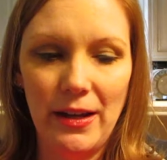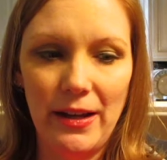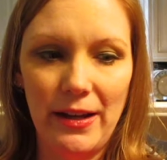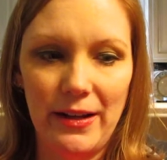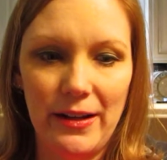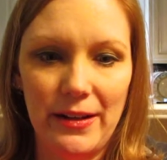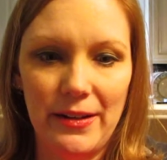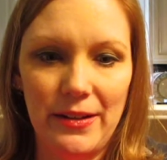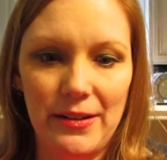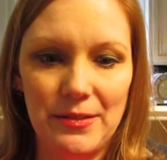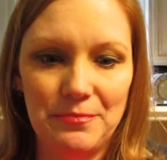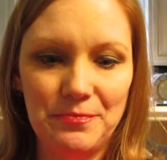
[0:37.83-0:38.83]

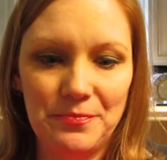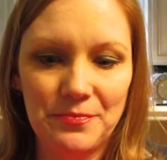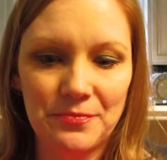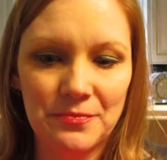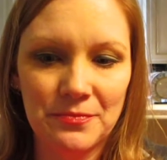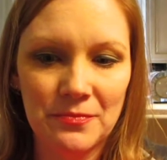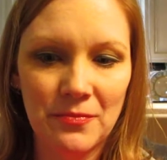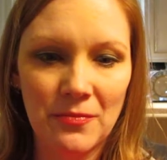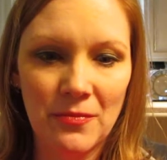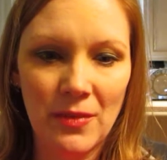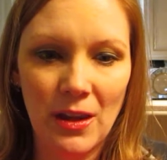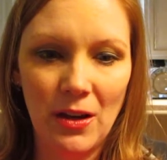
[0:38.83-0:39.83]
And
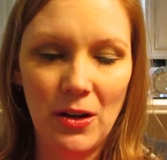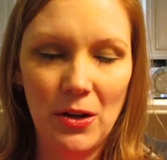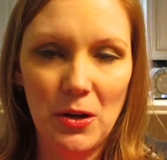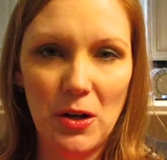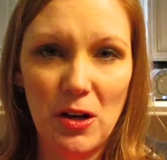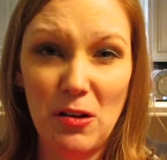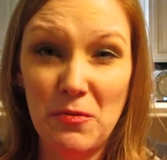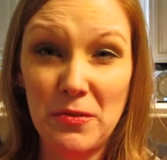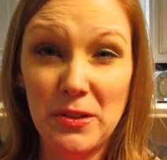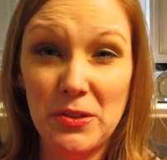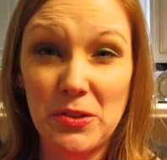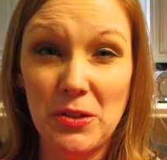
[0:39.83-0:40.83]

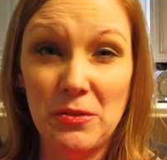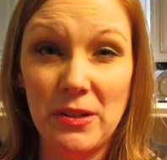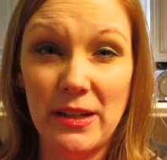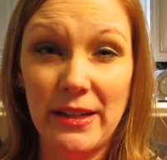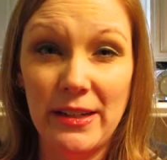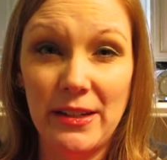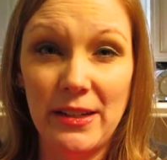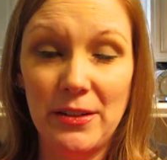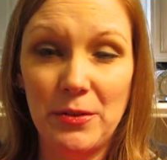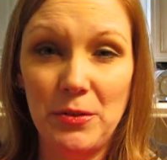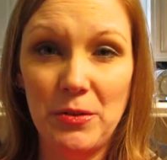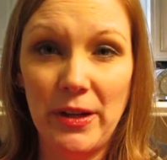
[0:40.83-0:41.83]
hopefully soon that I can get a
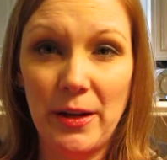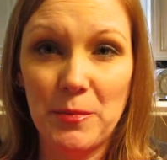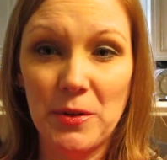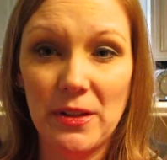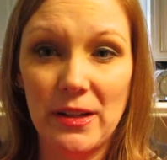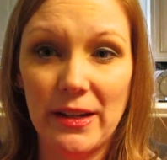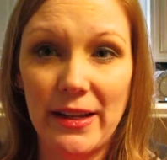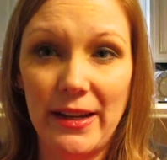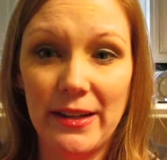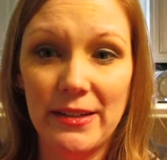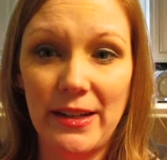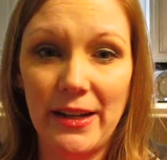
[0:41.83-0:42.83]
new camera that I
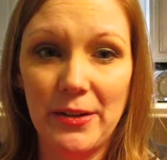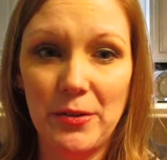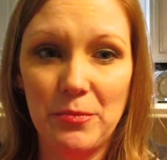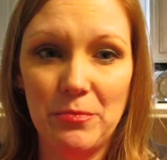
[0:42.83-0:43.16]
can tandem,